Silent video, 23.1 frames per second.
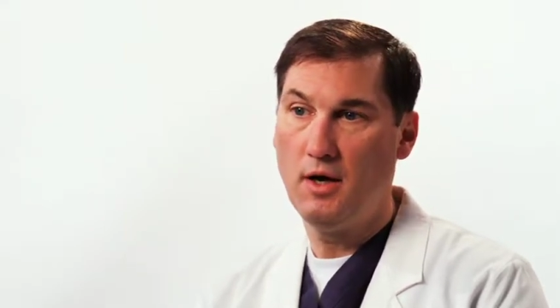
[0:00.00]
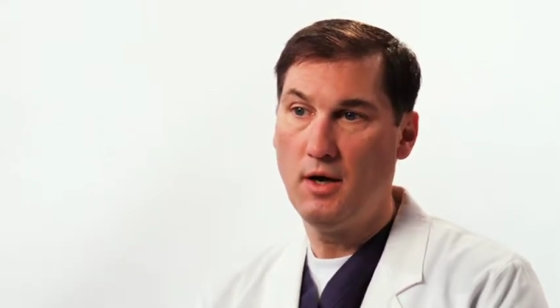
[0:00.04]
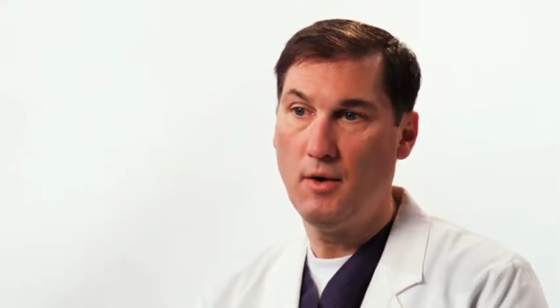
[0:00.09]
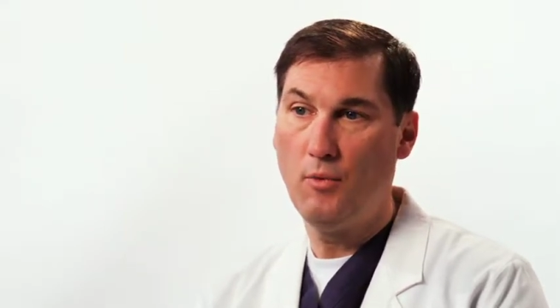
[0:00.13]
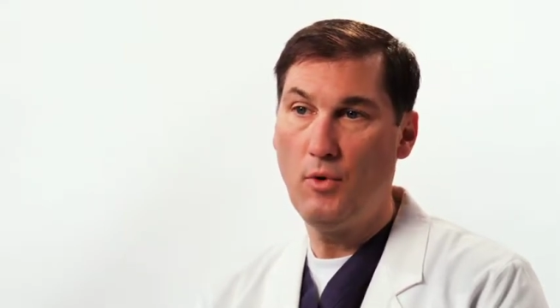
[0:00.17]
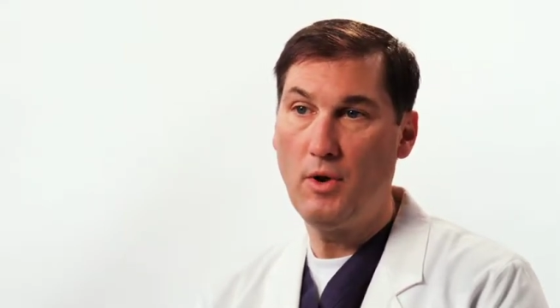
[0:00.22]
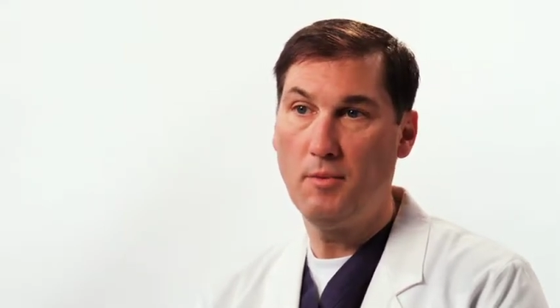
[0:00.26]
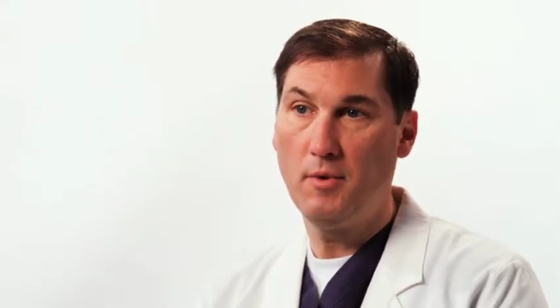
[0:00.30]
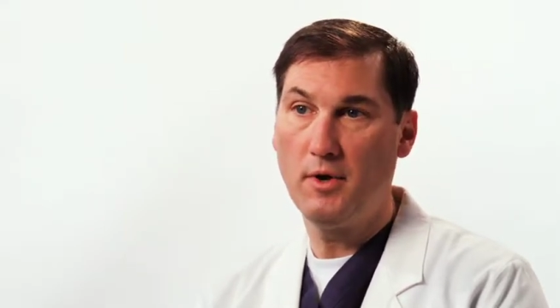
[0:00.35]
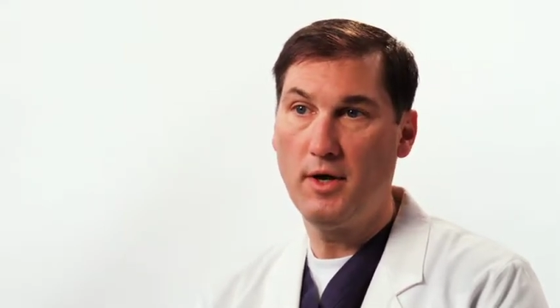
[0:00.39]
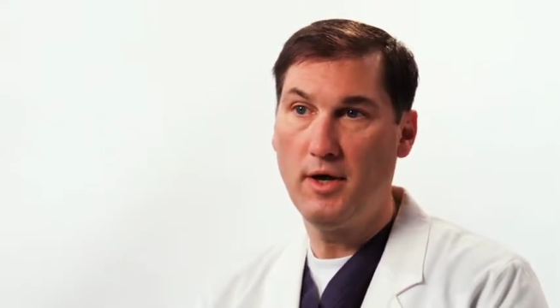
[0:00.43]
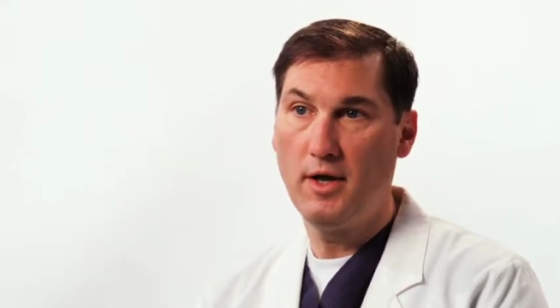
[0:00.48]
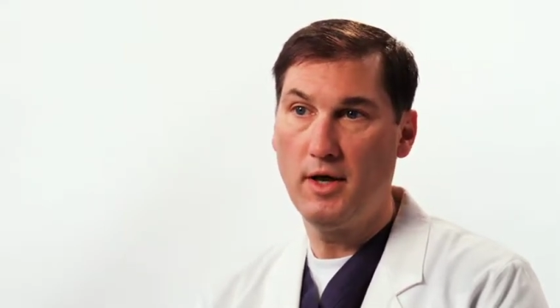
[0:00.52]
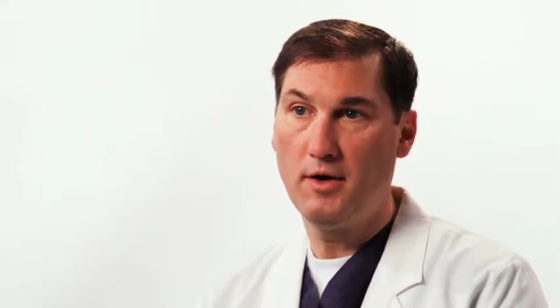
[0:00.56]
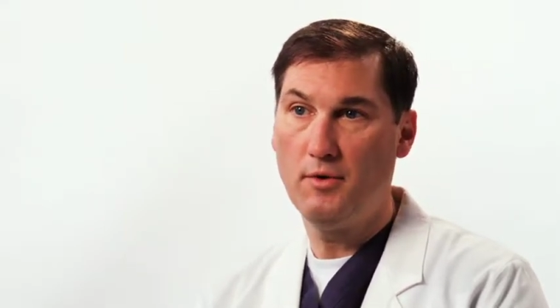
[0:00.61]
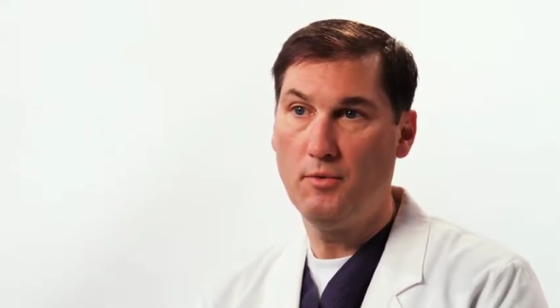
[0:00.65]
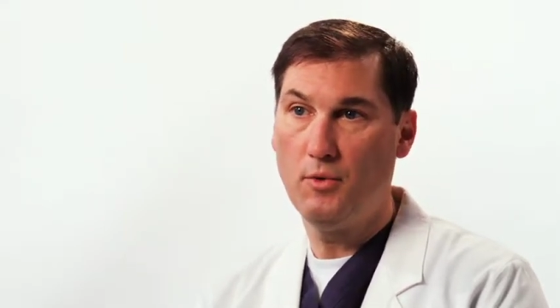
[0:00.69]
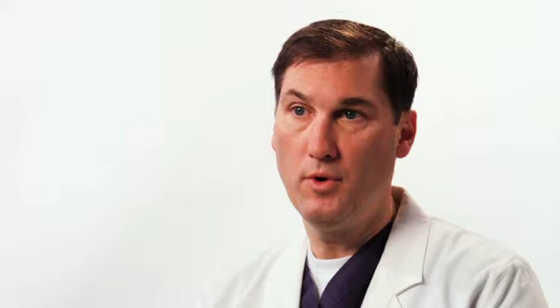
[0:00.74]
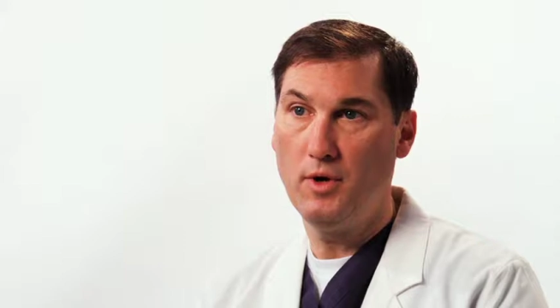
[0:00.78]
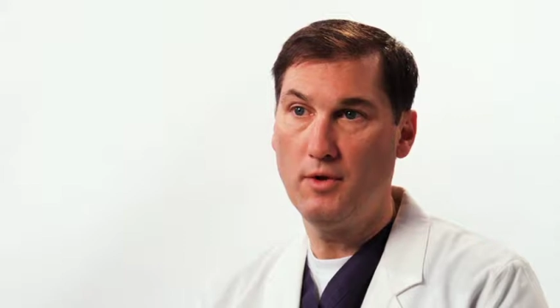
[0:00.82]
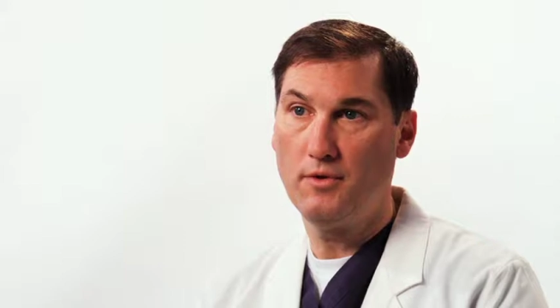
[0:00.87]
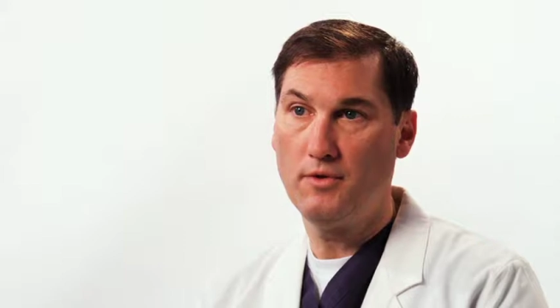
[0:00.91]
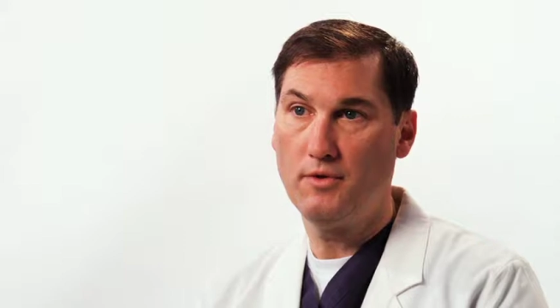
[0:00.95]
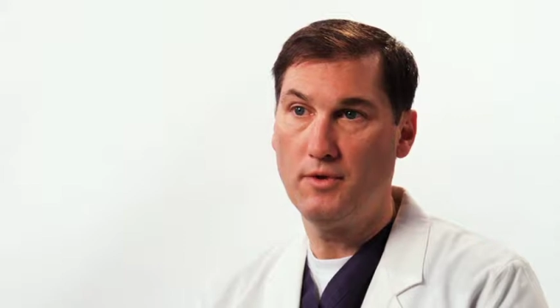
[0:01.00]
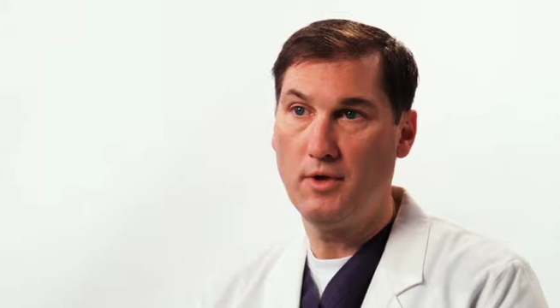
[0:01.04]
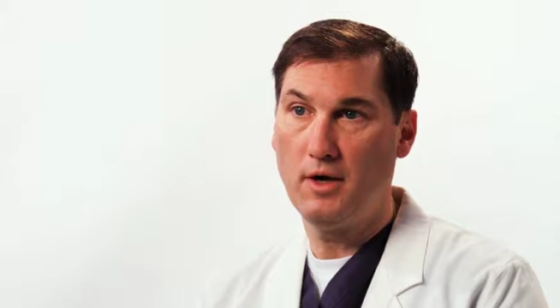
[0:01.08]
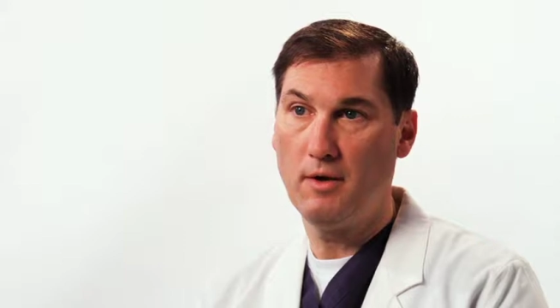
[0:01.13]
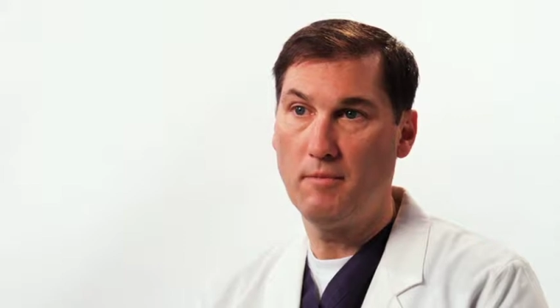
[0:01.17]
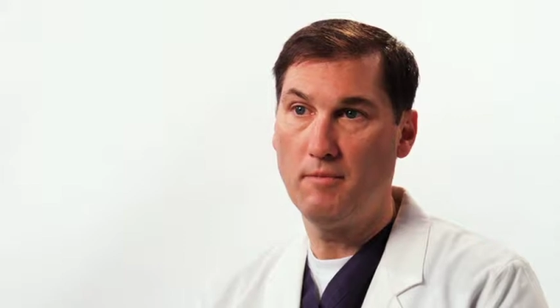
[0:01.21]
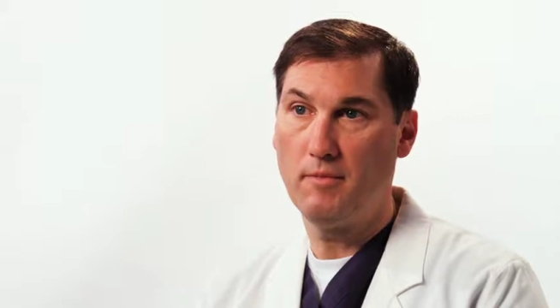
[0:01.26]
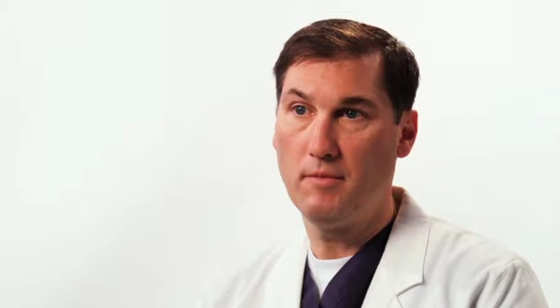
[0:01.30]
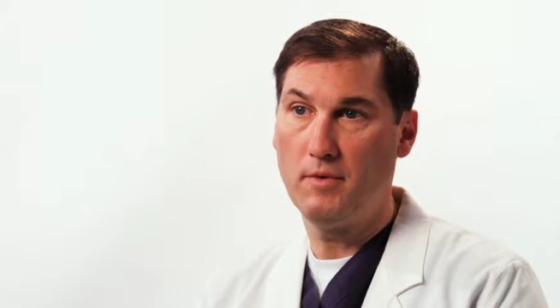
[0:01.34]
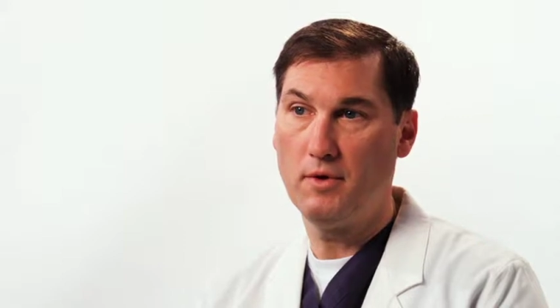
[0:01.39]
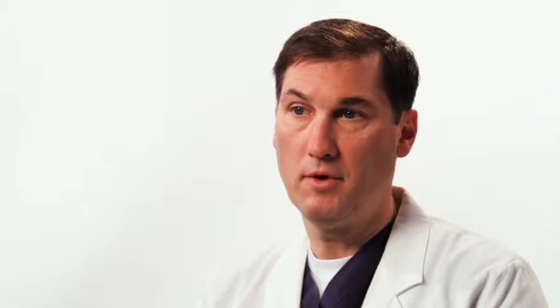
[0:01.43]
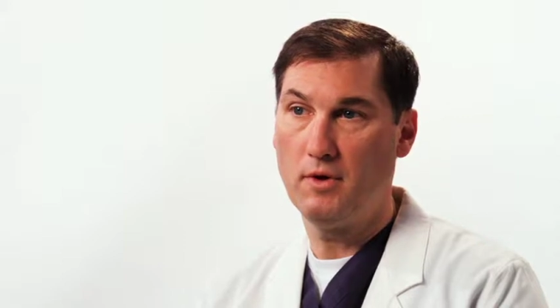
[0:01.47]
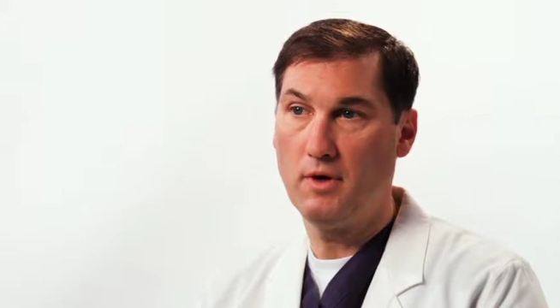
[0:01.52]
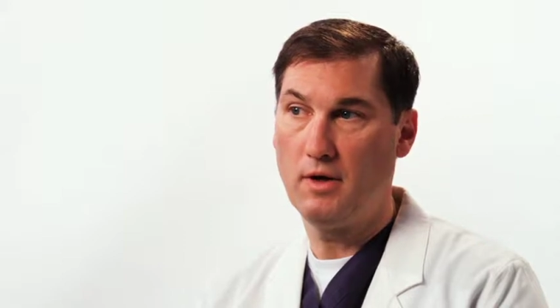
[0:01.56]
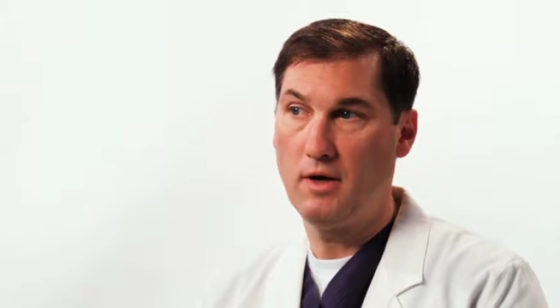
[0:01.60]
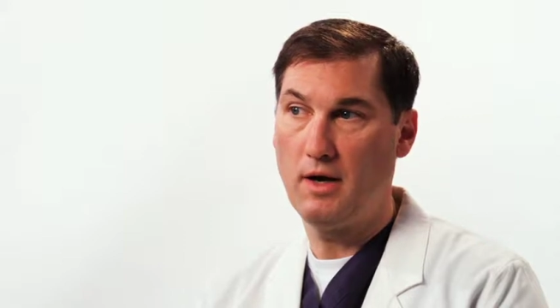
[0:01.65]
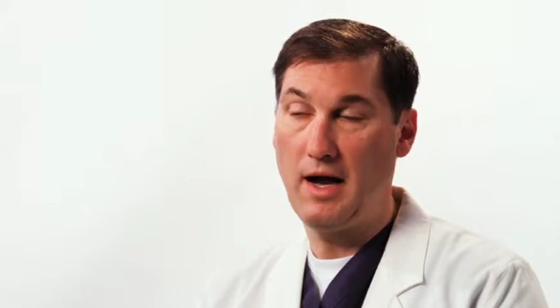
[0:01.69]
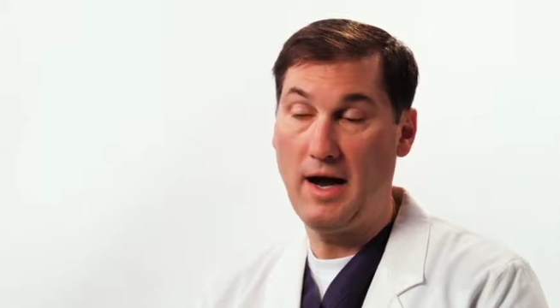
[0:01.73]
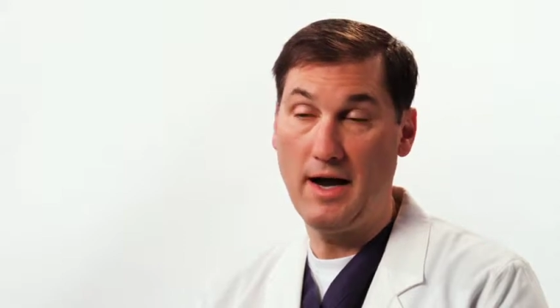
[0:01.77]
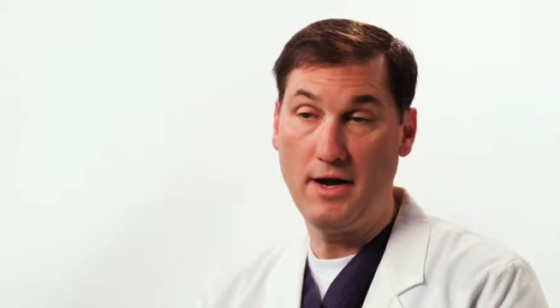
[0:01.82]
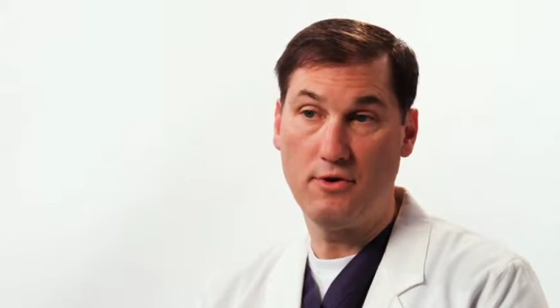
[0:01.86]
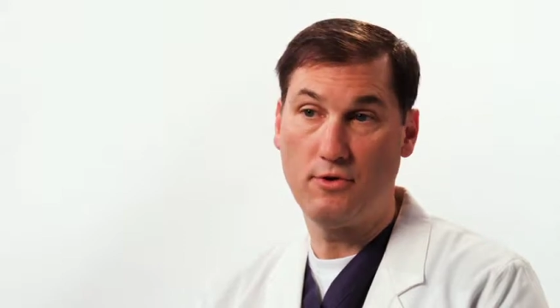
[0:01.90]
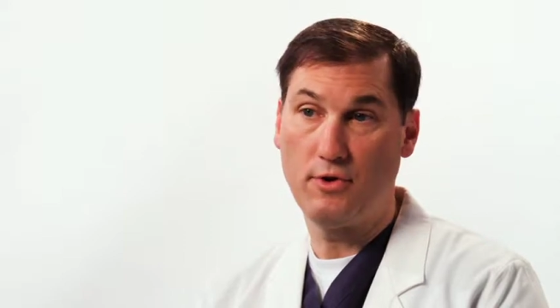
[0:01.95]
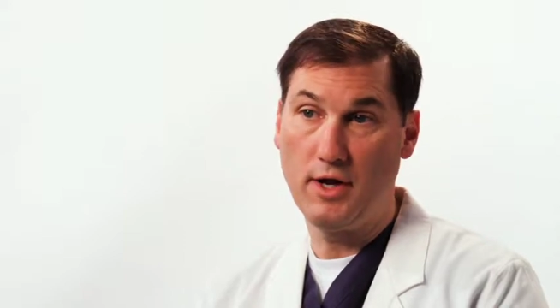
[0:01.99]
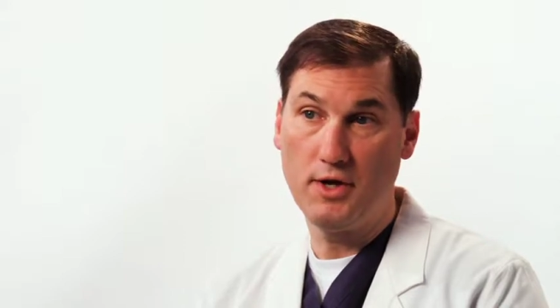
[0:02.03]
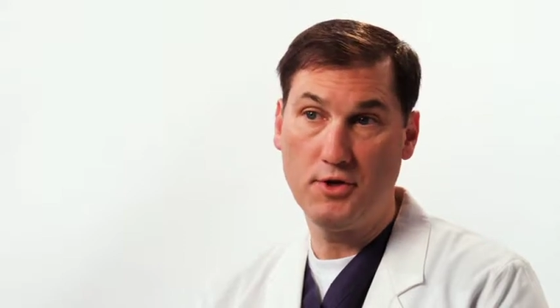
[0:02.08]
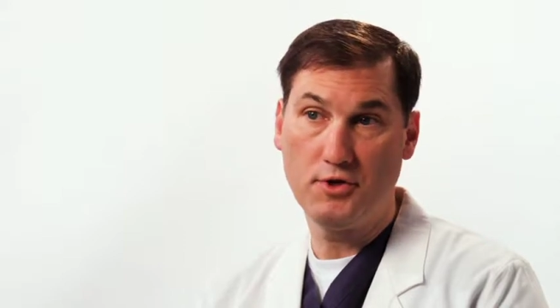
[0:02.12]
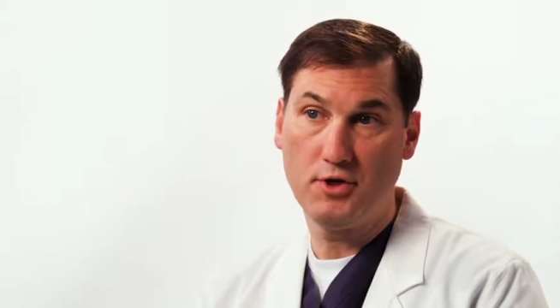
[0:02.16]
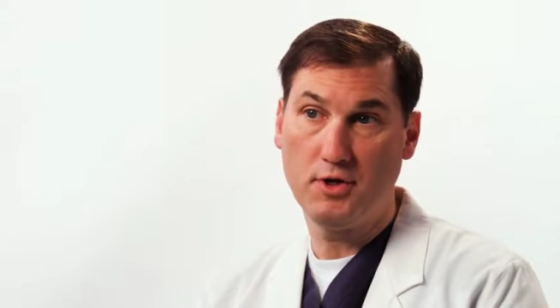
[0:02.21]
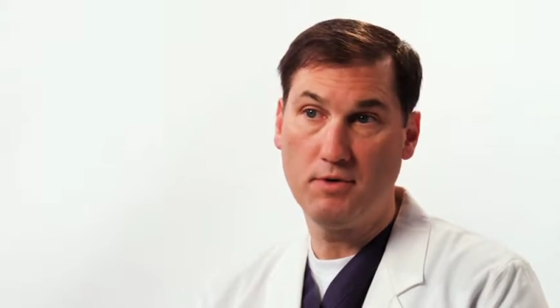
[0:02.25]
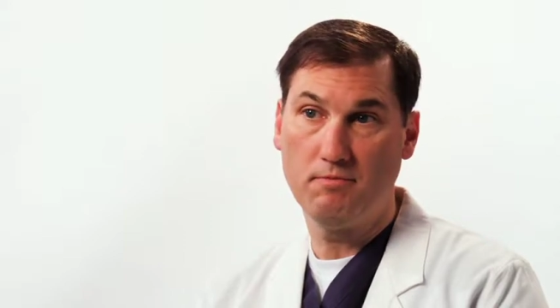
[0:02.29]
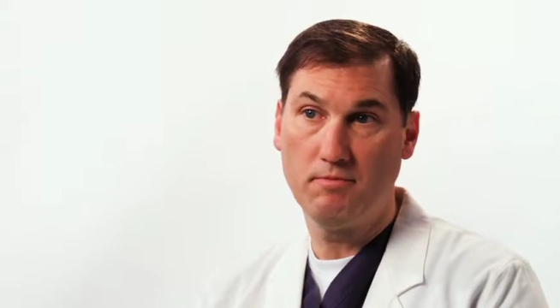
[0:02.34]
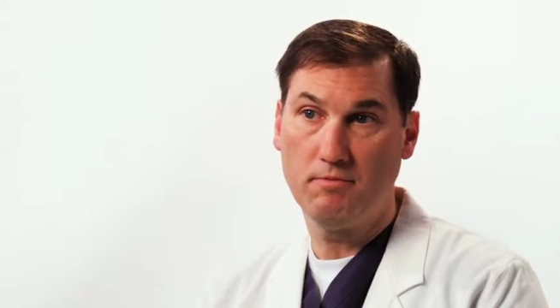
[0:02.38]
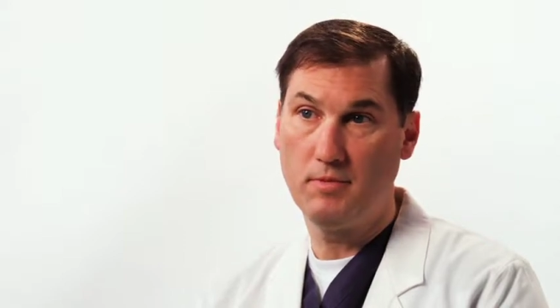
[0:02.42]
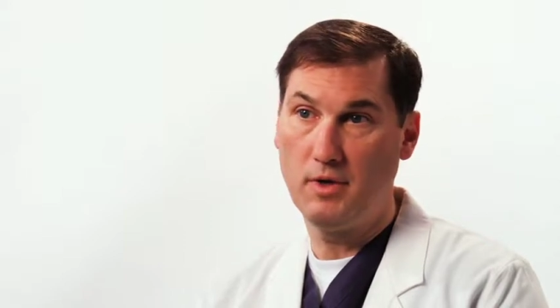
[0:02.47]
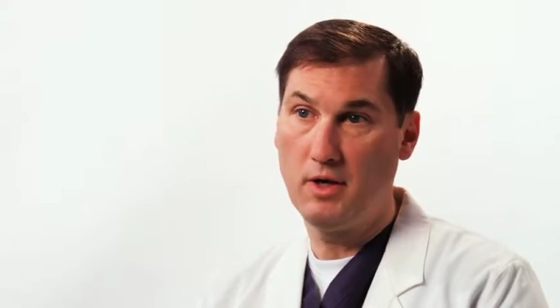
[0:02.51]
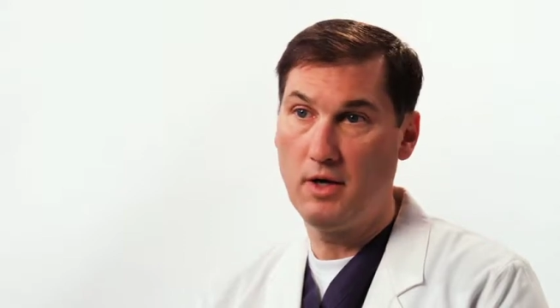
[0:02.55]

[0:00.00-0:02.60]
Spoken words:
we begin with hydration.